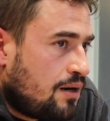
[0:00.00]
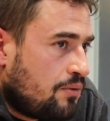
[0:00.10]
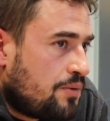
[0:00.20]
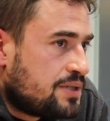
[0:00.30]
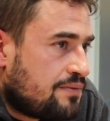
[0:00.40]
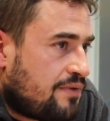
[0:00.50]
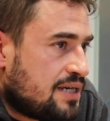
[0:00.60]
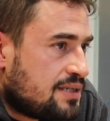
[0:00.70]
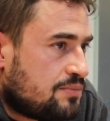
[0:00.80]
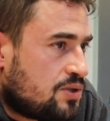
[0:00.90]
I would always
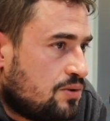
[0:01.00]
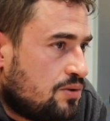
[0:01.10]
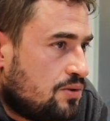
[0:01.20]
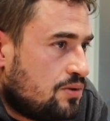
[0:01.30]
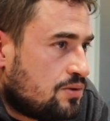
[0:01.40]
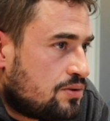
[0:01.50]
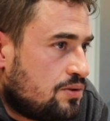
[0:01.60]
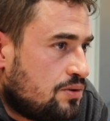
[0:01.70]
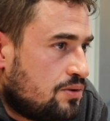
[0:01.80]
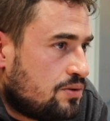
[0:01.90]
advise them to
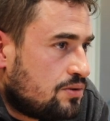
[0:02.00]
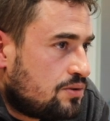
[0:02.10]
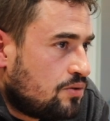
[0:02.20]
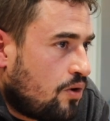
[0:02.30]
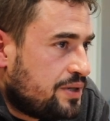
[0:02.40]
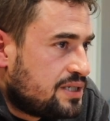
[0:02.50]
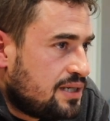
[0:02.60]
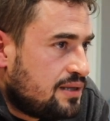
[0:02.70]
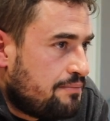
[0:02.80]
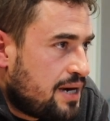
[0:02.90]
to to always
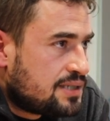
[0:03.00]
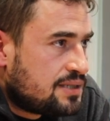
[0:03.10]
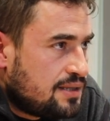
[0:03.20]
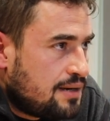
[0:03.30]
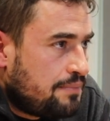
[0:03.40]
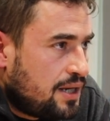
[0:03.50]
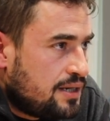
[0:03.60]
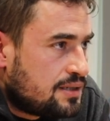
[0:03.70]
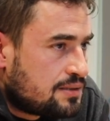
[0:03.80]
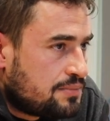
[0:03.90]
see the best in their
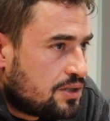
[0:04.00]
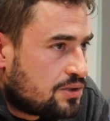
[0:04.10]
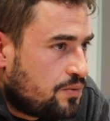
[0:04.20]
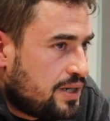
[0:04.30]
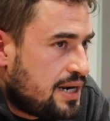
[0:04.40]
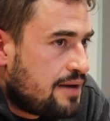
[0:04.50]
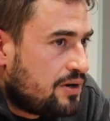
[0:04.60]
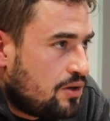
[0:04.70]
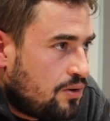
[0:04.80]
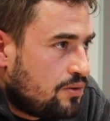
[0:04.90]
players because we
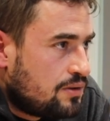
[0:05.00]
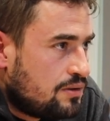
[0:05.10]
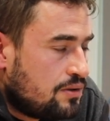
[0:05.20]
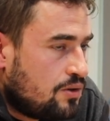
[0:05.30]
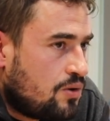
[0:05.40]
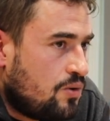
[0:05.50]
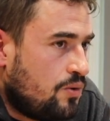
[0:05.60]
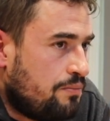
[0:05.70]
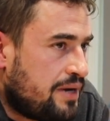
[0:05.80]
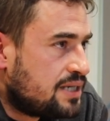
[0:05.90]
never know
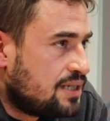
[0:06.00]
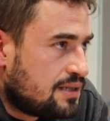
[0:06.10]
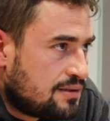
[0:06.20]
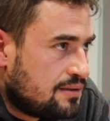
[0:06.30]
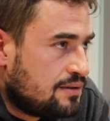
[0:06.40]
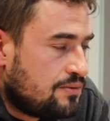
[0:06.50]
who makes it.